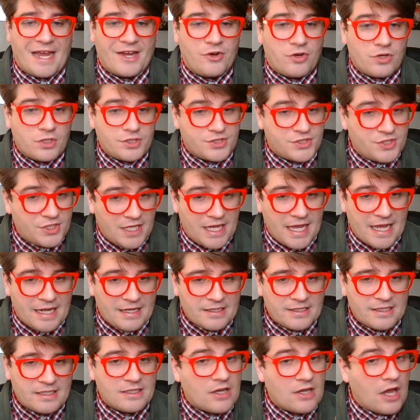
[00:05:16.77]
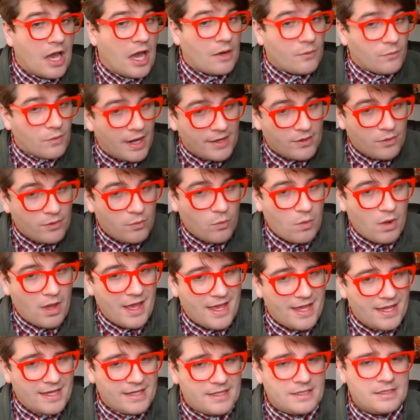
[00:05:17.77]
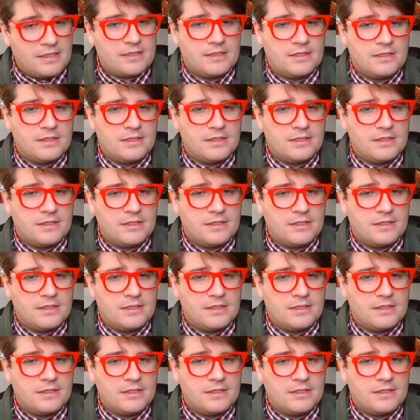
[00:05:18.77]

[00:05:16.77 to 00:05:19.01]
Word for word: Christianity, not right away.